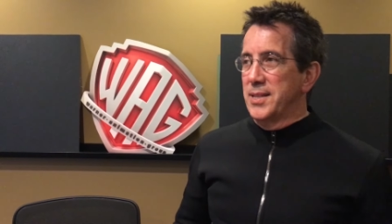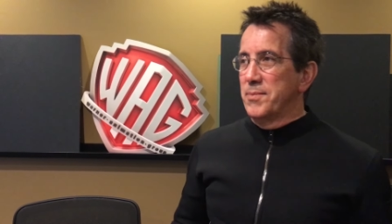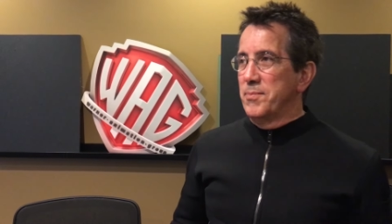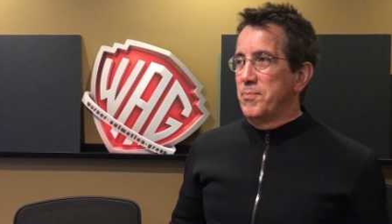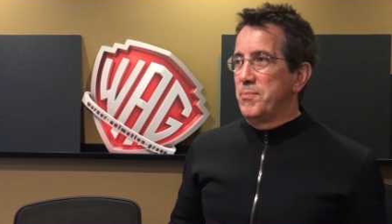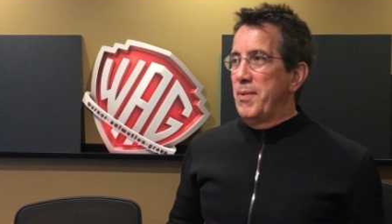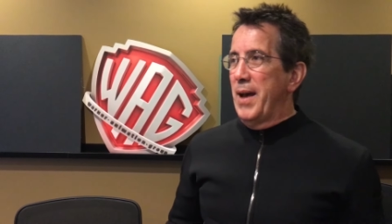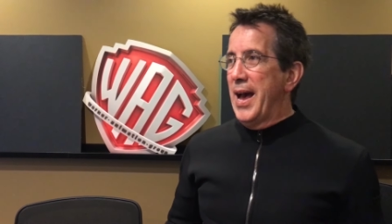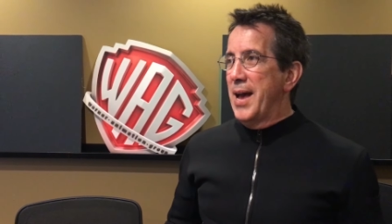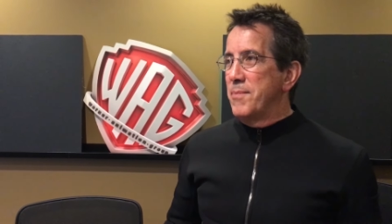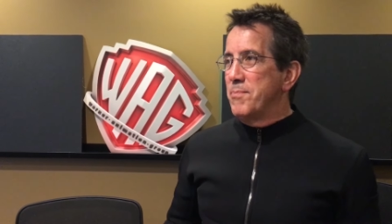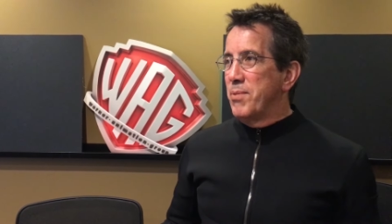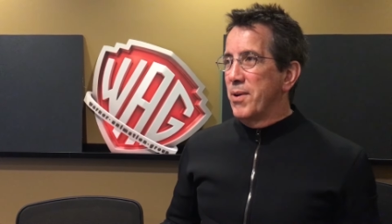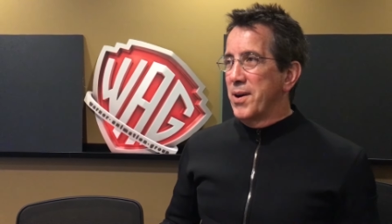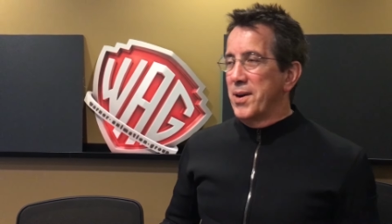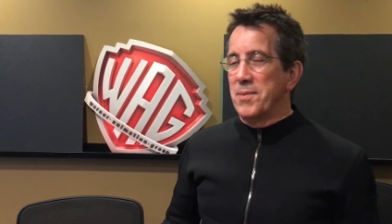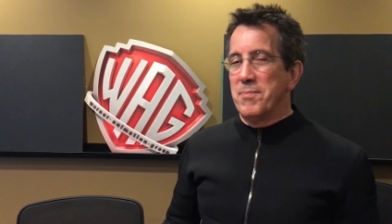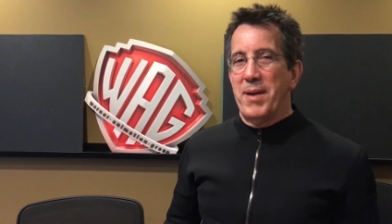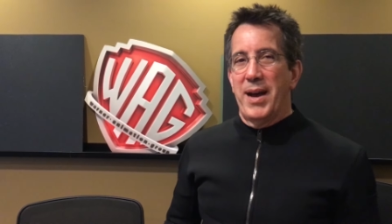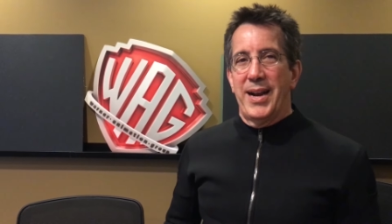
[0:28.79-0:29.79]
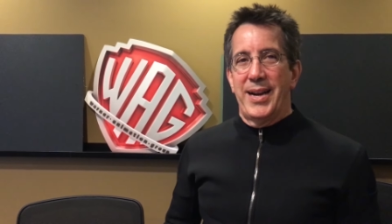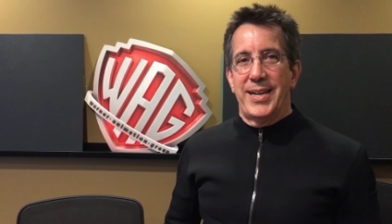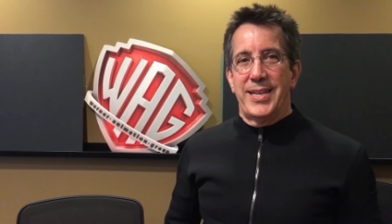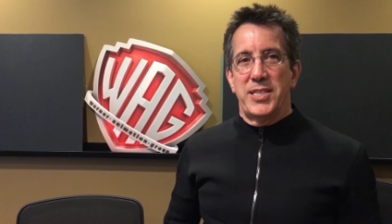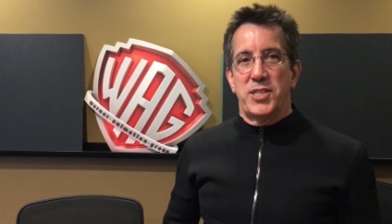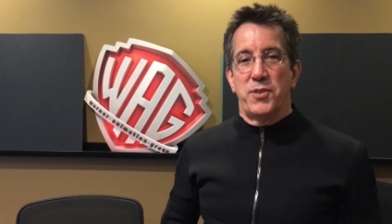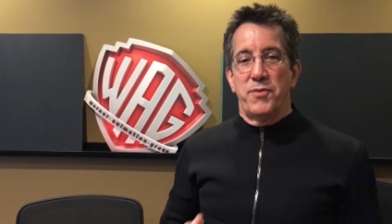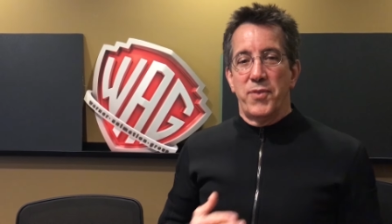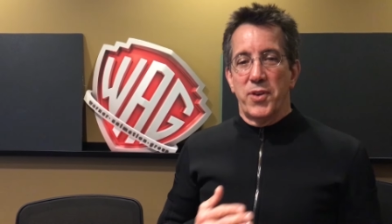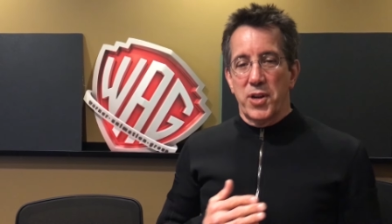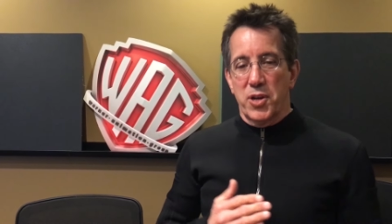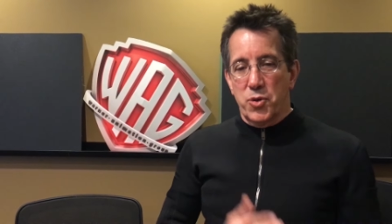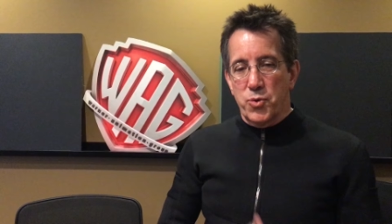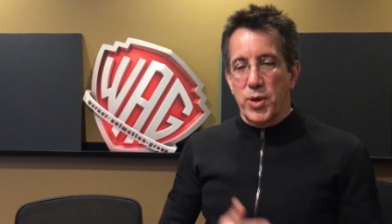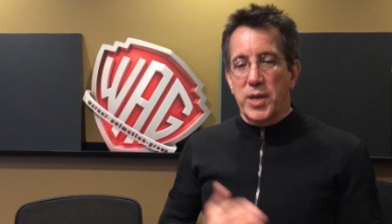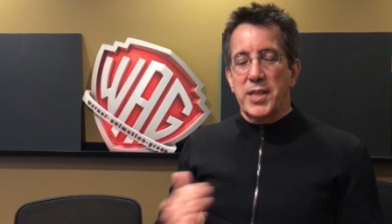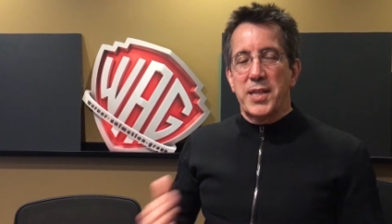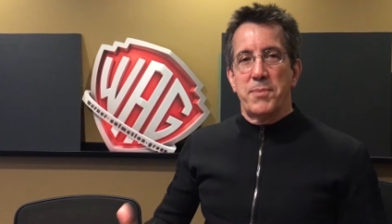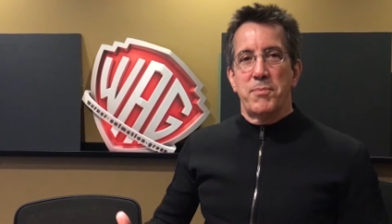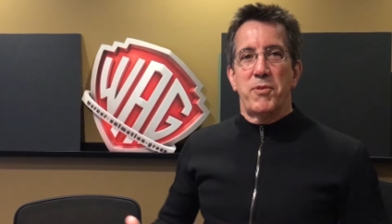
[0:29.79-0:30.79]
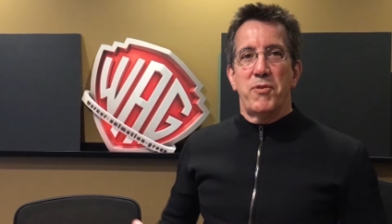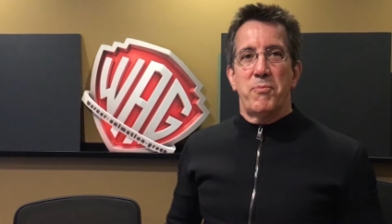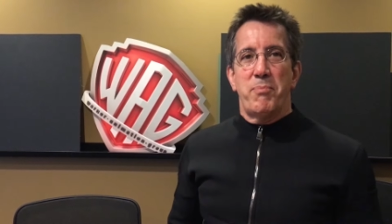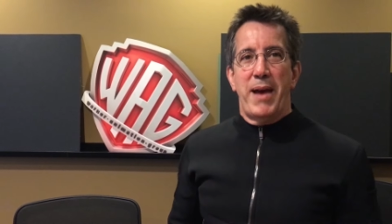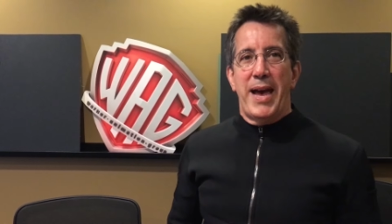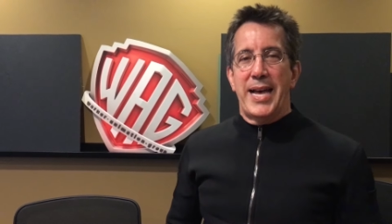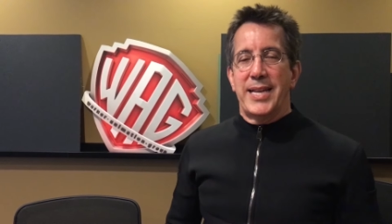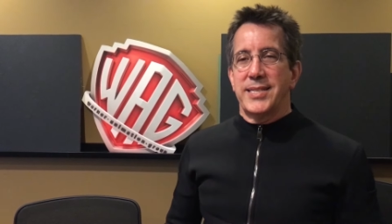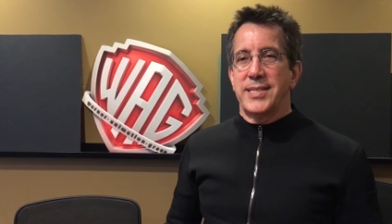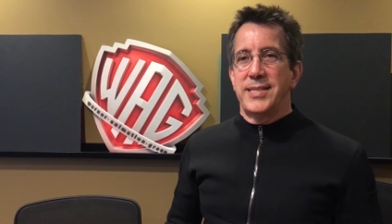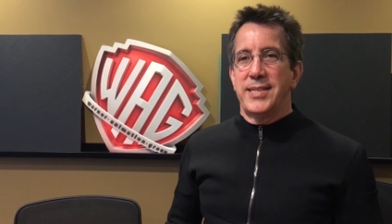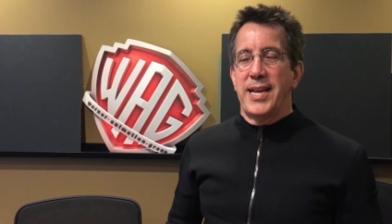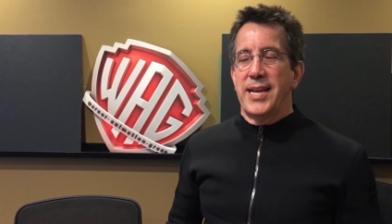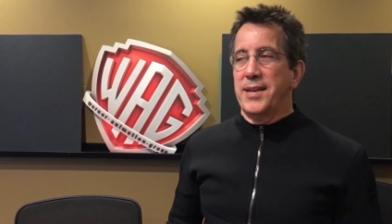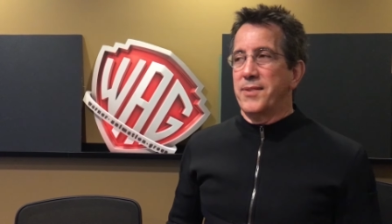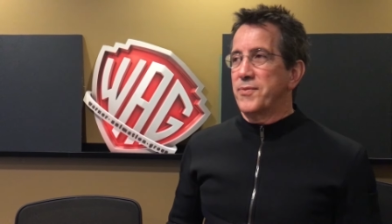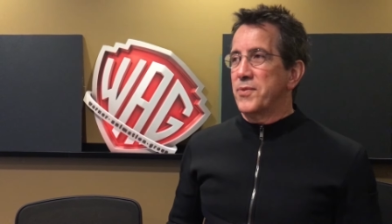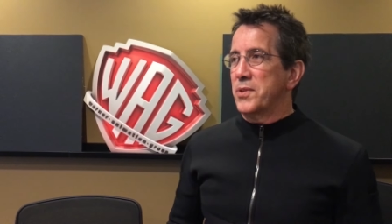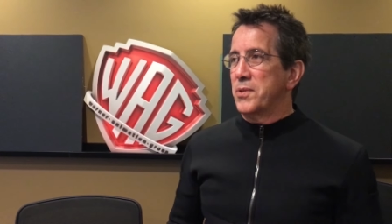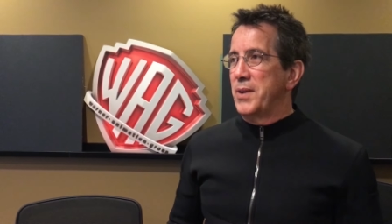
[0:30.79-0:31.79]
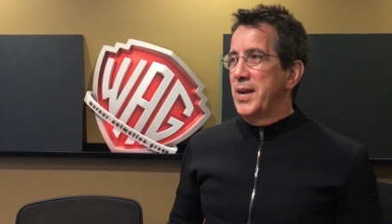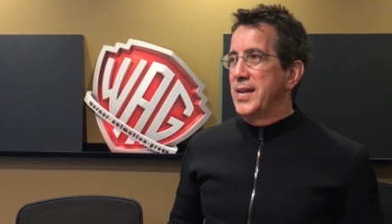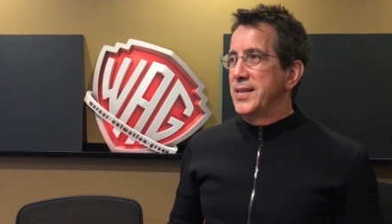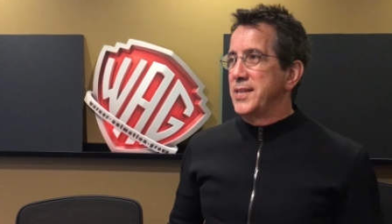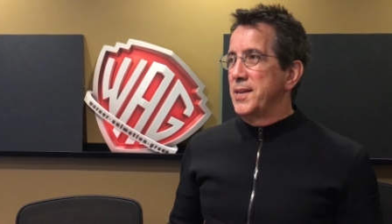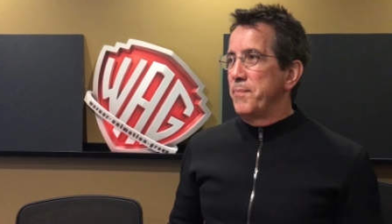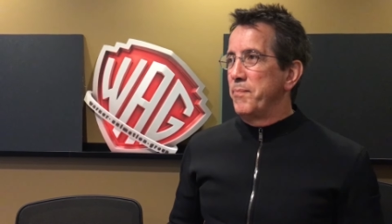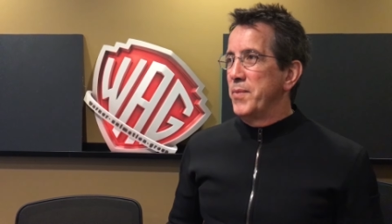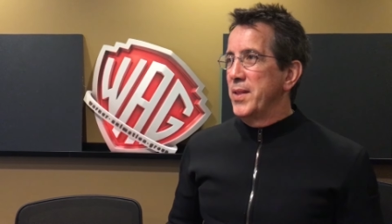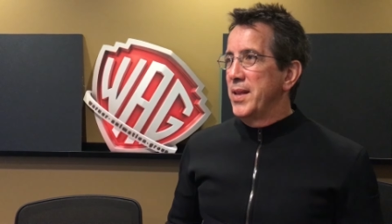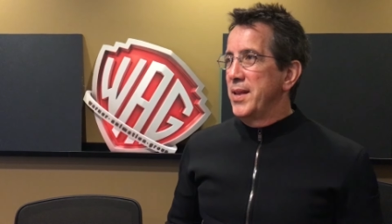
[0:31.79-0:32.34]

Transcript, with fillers: The bad part about it is you very quickly move past and take it for granted.